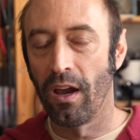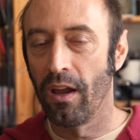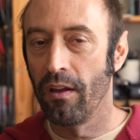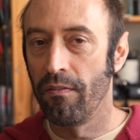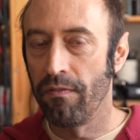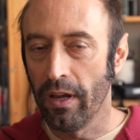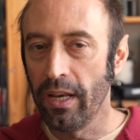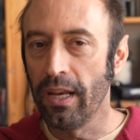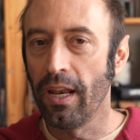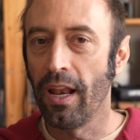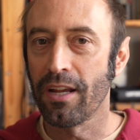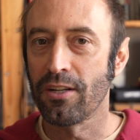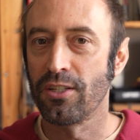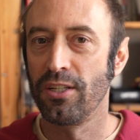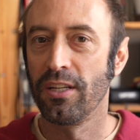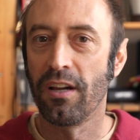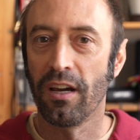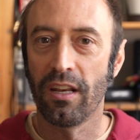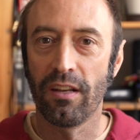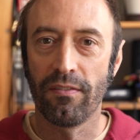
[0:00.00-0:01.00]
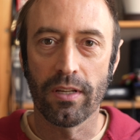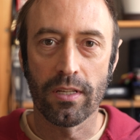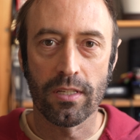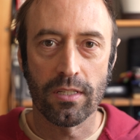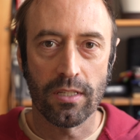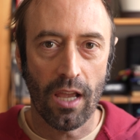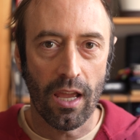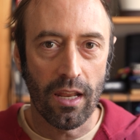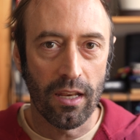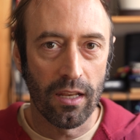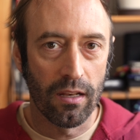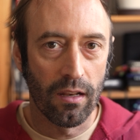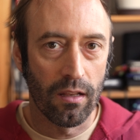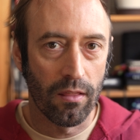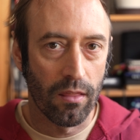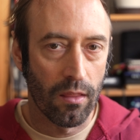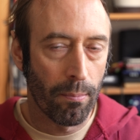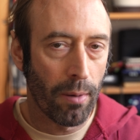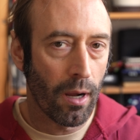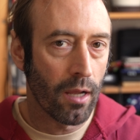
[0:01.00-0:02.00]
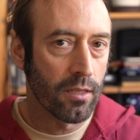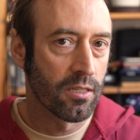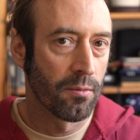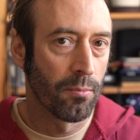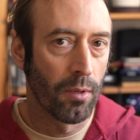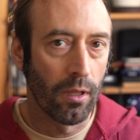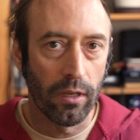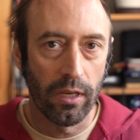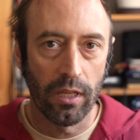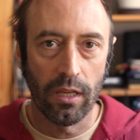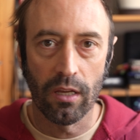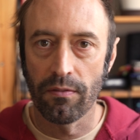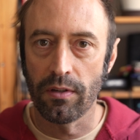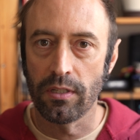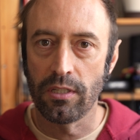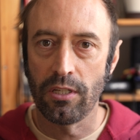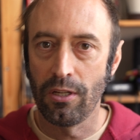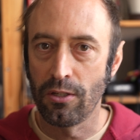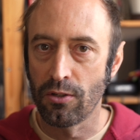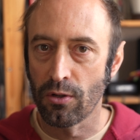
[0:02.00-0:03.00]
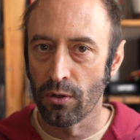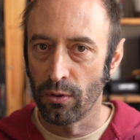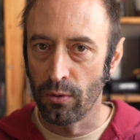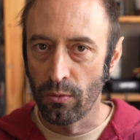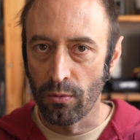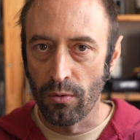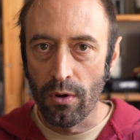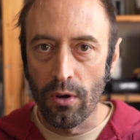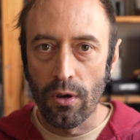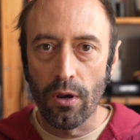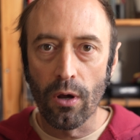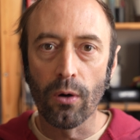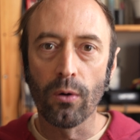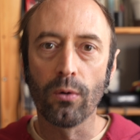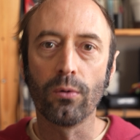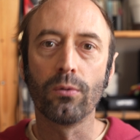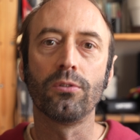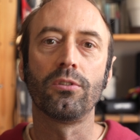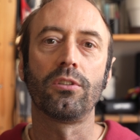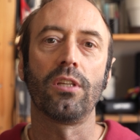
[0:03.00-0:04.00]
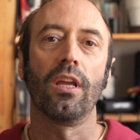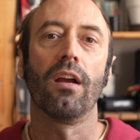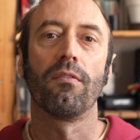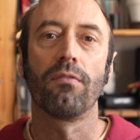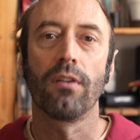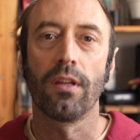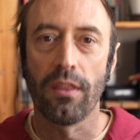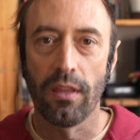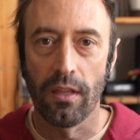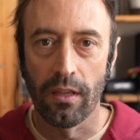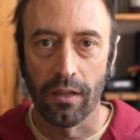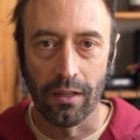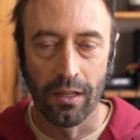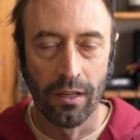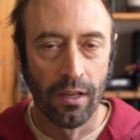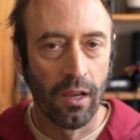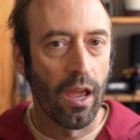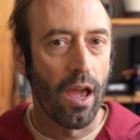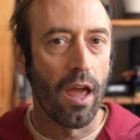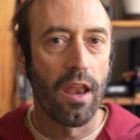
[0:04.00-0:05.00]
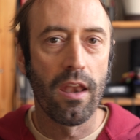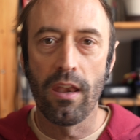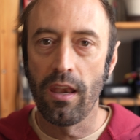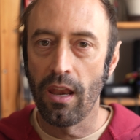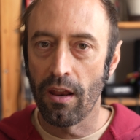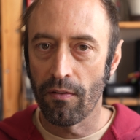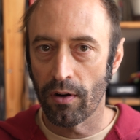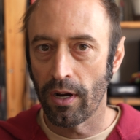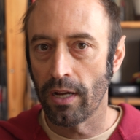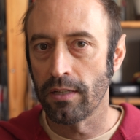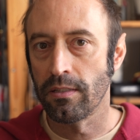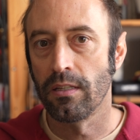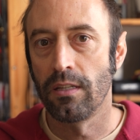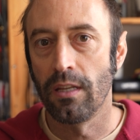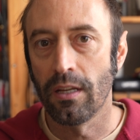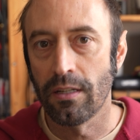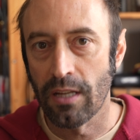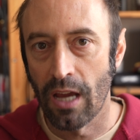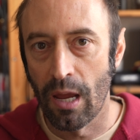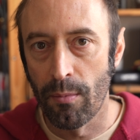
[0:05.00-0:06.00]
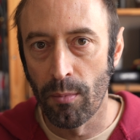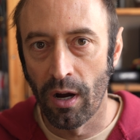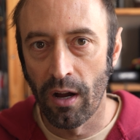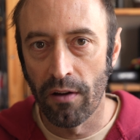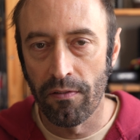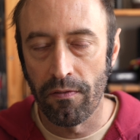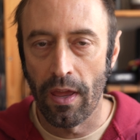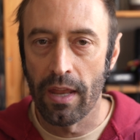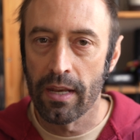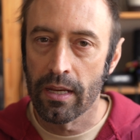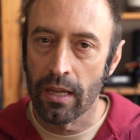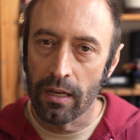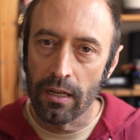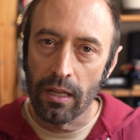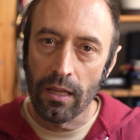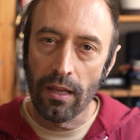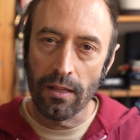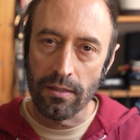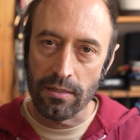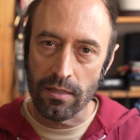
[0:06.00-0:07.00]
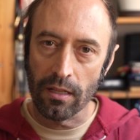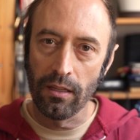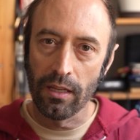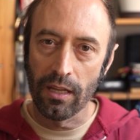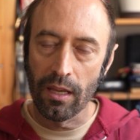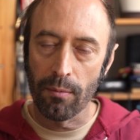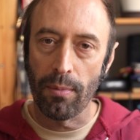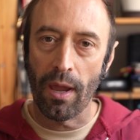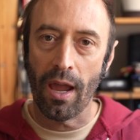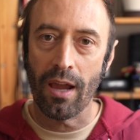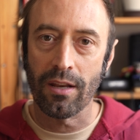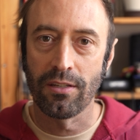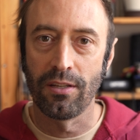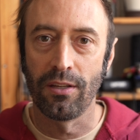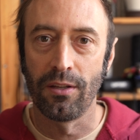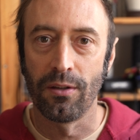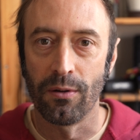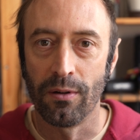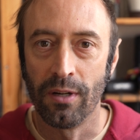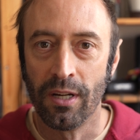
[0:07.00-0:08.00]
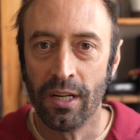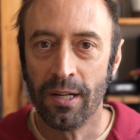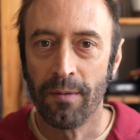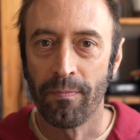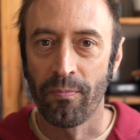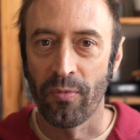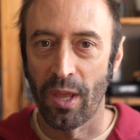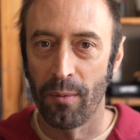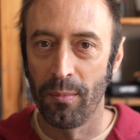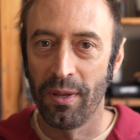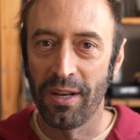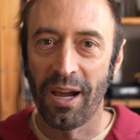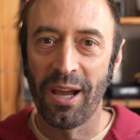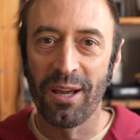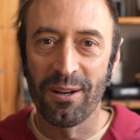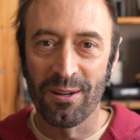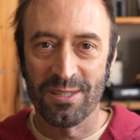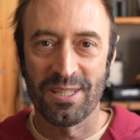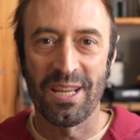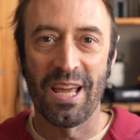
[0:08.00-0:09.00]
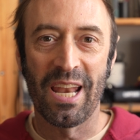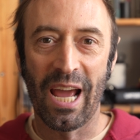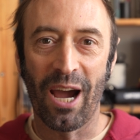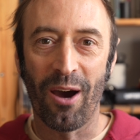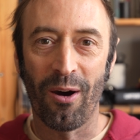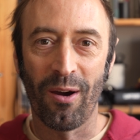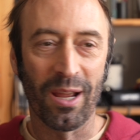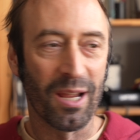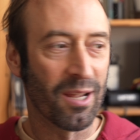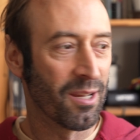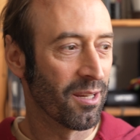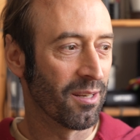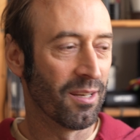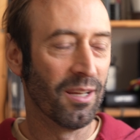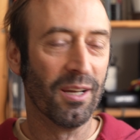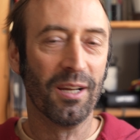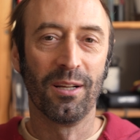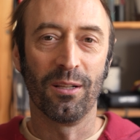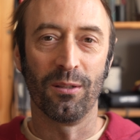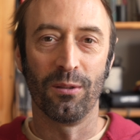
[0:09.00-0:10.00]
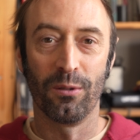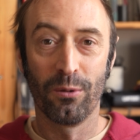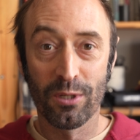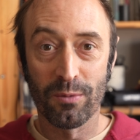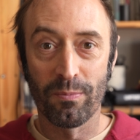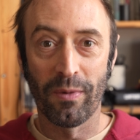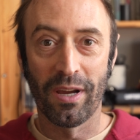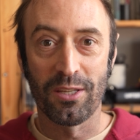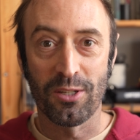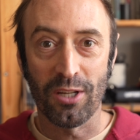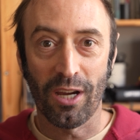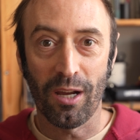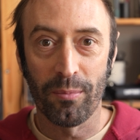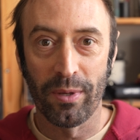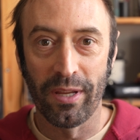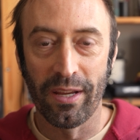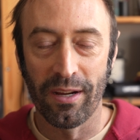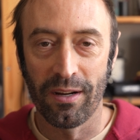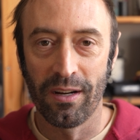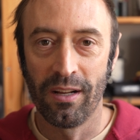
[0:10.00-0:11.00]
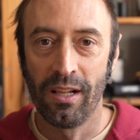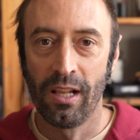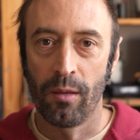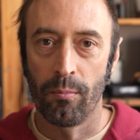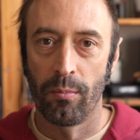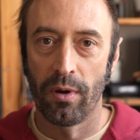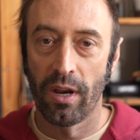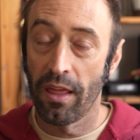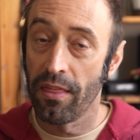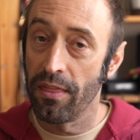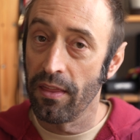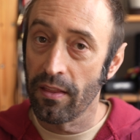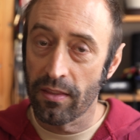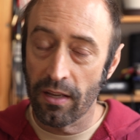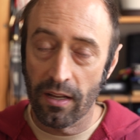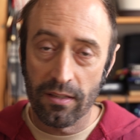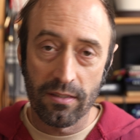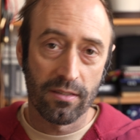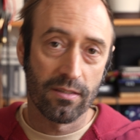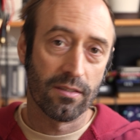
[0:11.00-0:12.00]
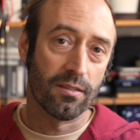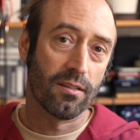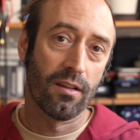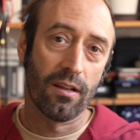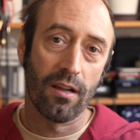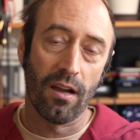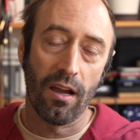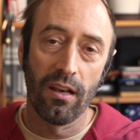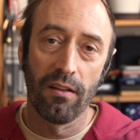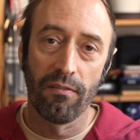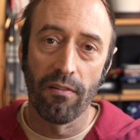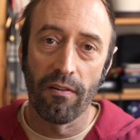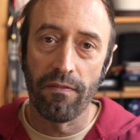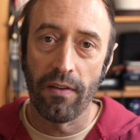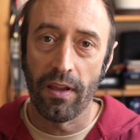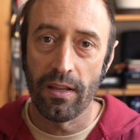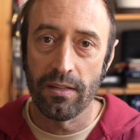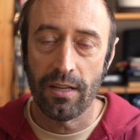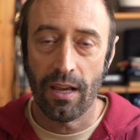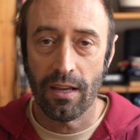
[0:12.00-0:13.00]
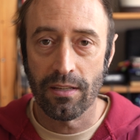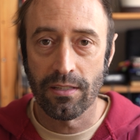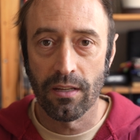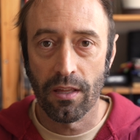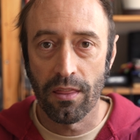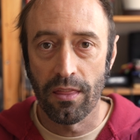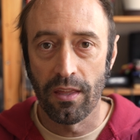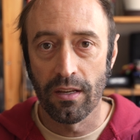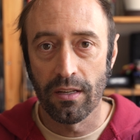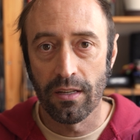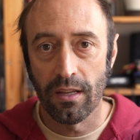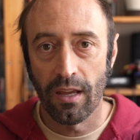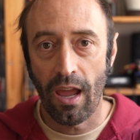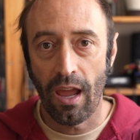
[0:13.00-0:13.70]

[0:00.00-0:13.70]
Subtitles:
I find it actually kind of exciting, the possibility of a teacher who knows everything and never has to take time off and can instantly get back to you. I mean, I understand how I could lose my job here, but I think that's kind of a fantastic thing to